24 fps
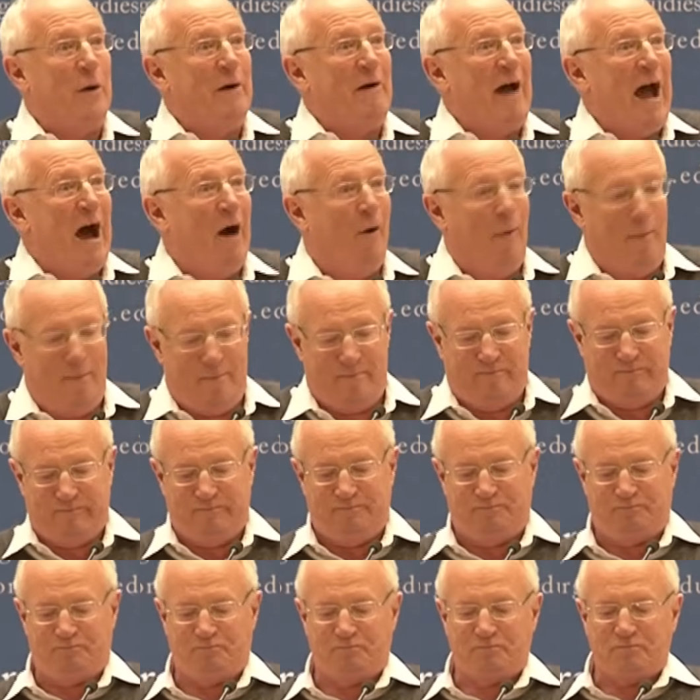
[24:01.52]
we're out.
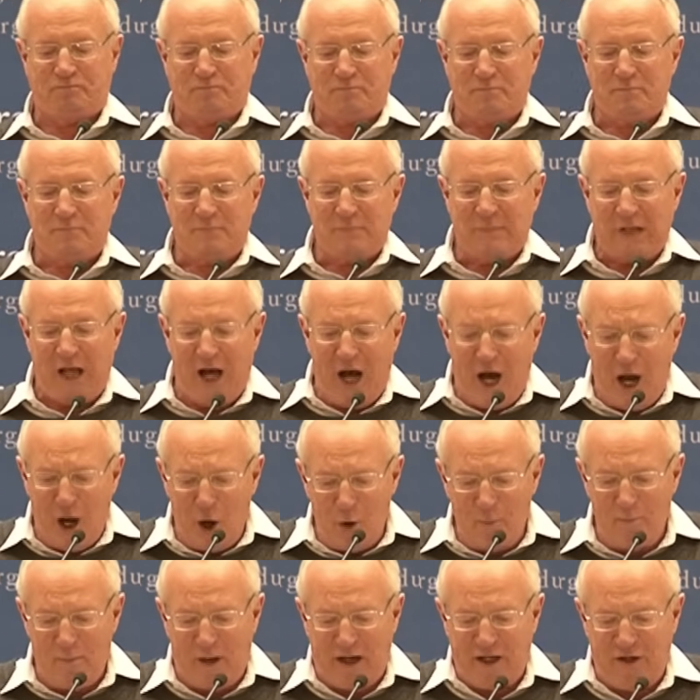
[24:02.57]
I
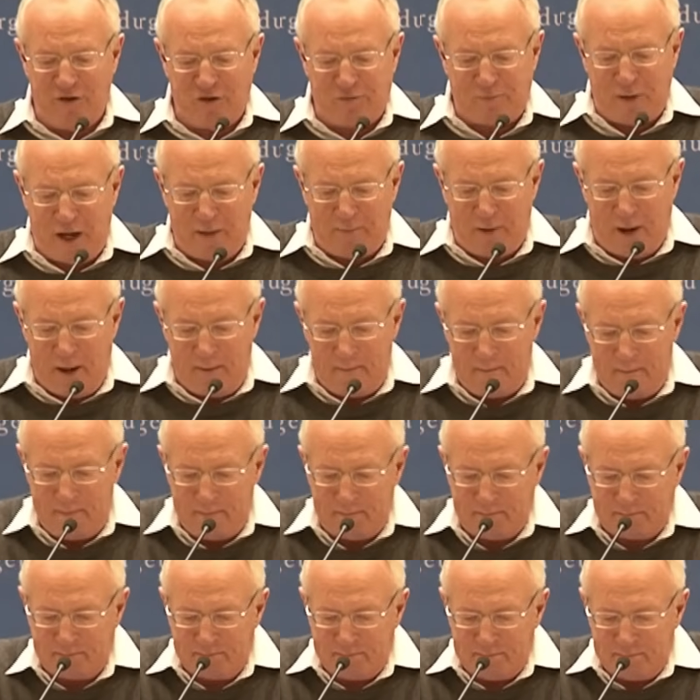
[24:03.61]
open my newspaper.
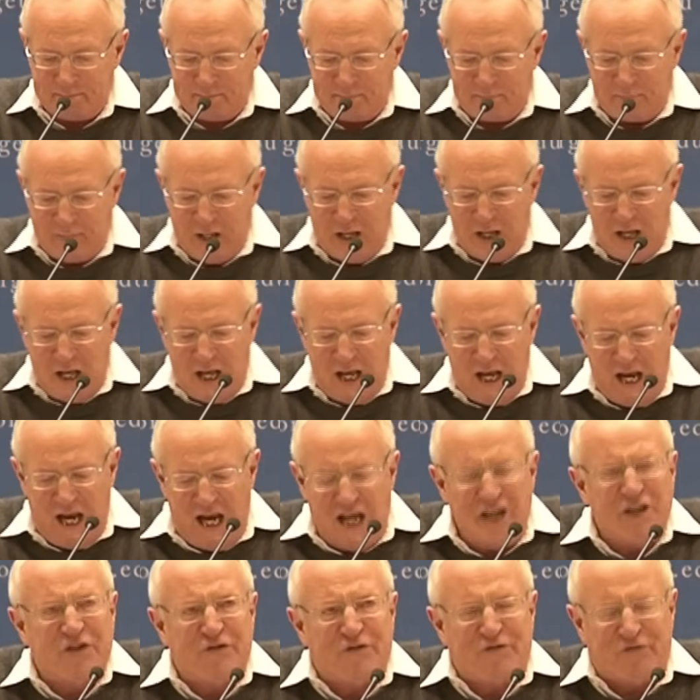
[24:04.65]

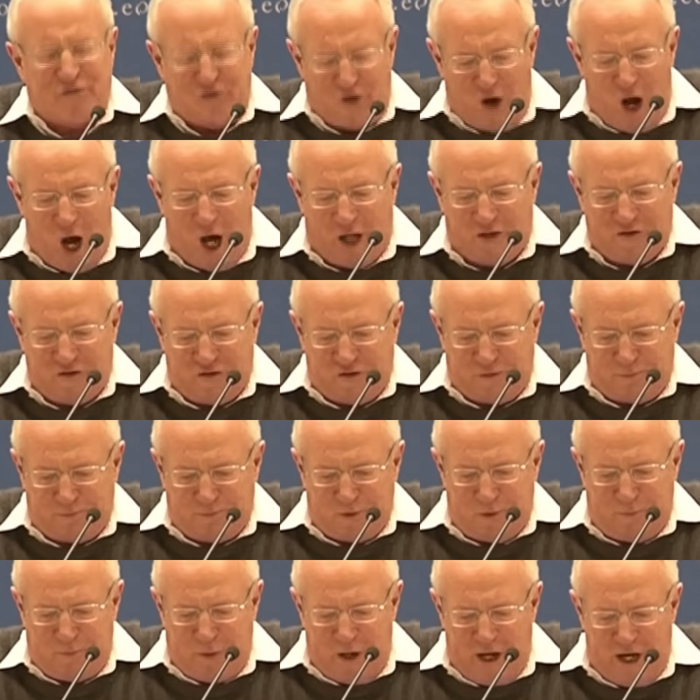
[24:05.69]
Is France
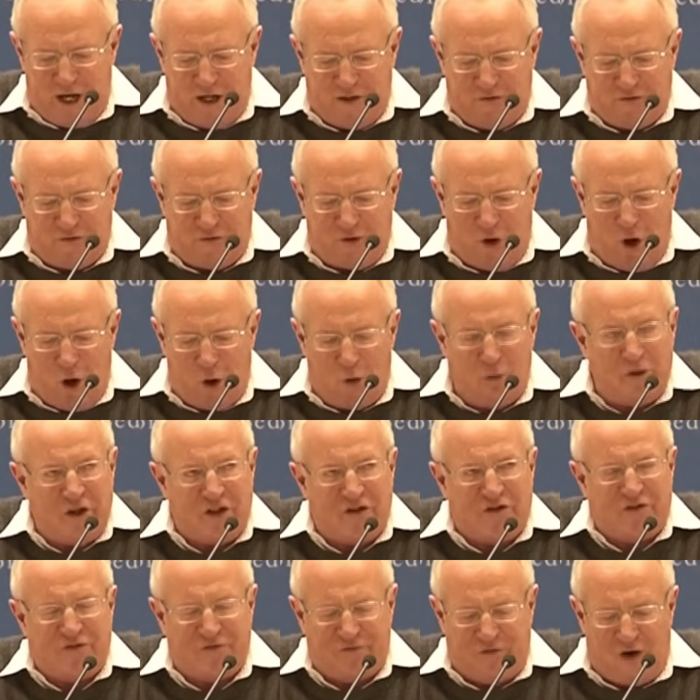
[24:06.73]
prepared to hold
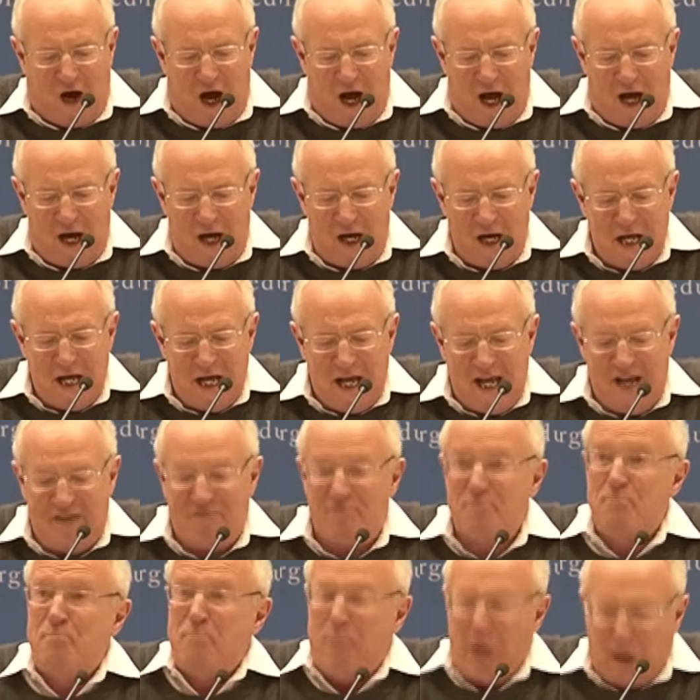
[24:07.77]
its fire
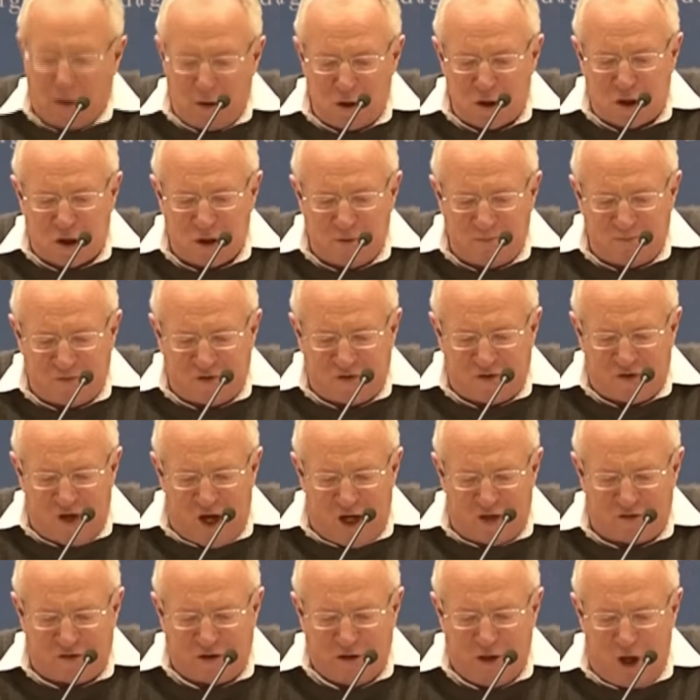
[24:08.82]
if Belgium
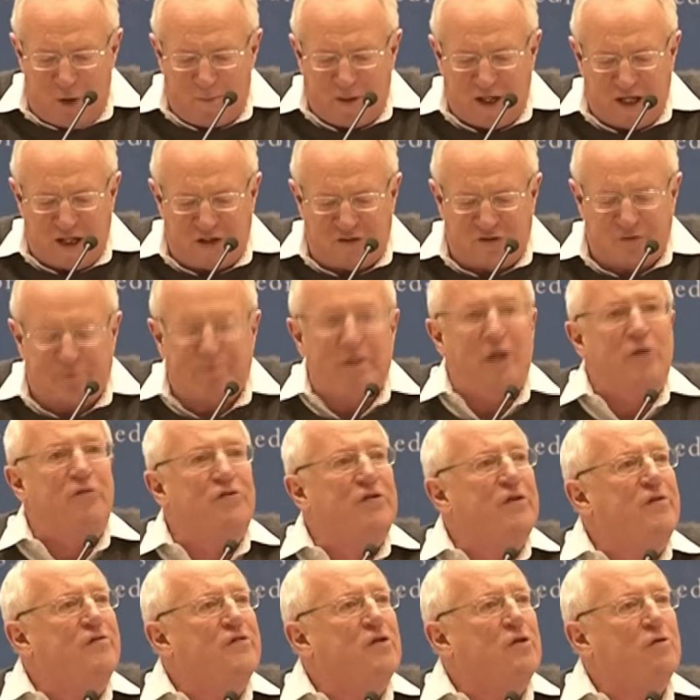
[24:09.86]
starts lobbing
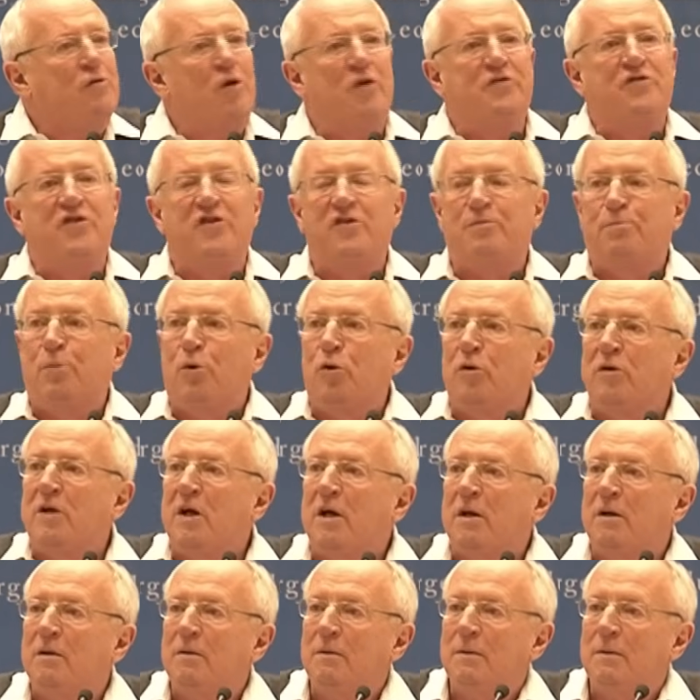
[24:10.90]
explosives across its border?